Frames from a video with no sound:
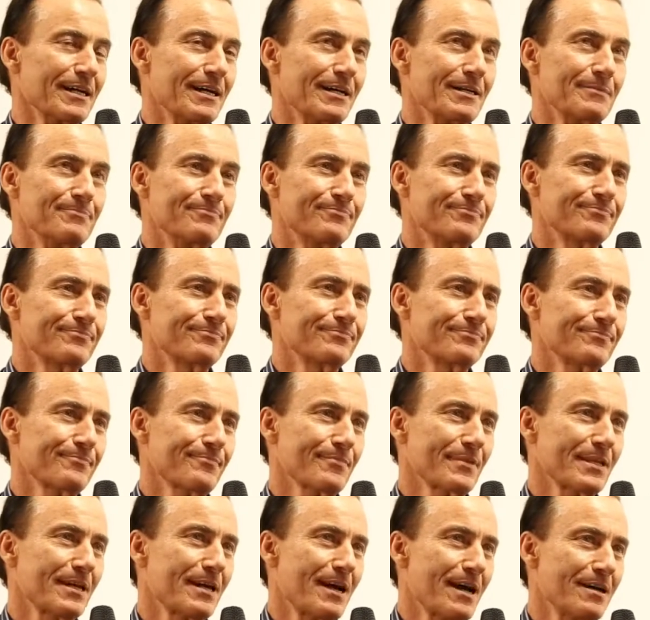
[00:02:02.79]
uh,
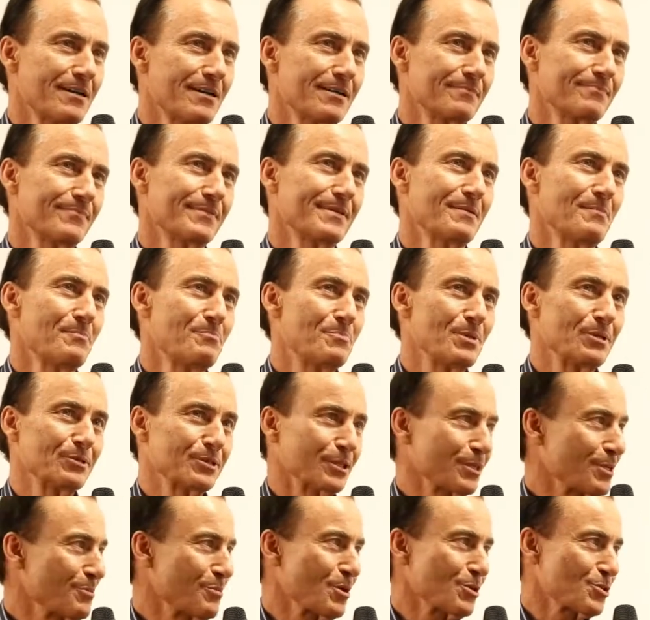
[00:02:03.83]
built
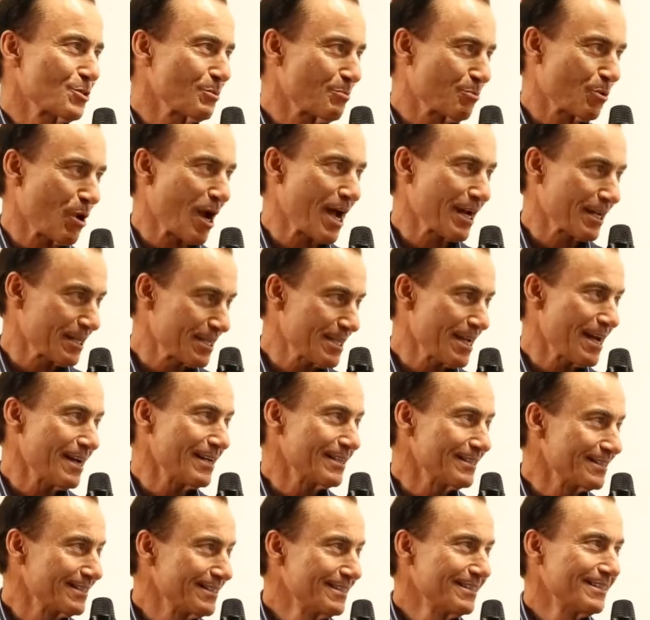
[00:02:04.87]
a commercial product
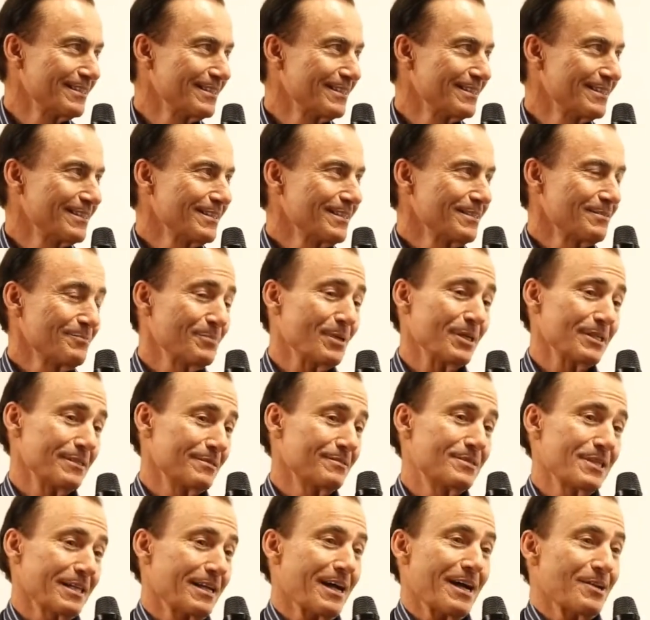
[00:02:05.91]
yet. But
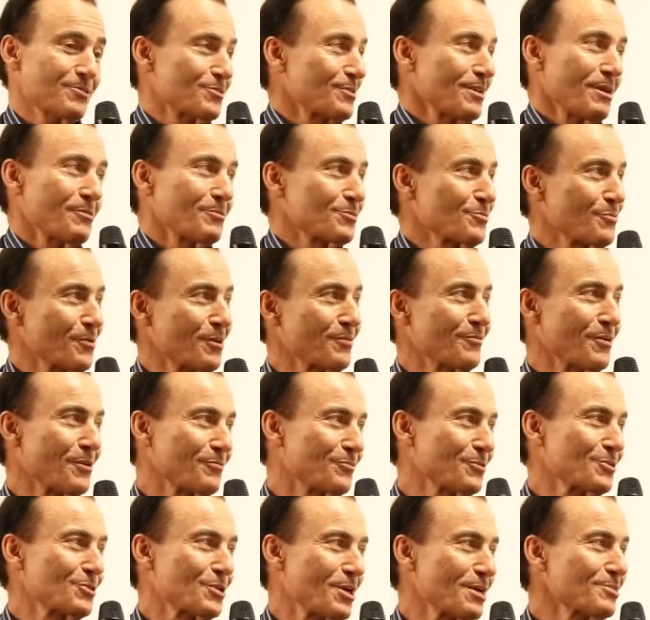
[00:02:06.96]
Dick Heiser, that was one of our
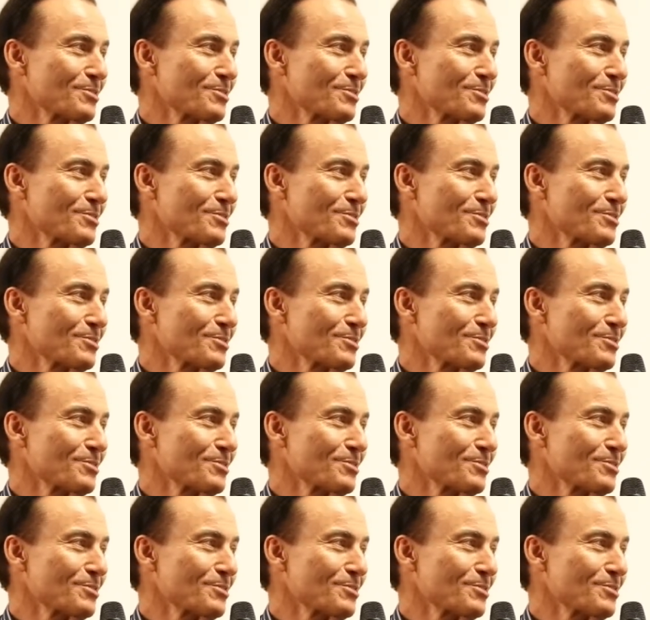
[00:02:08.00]
first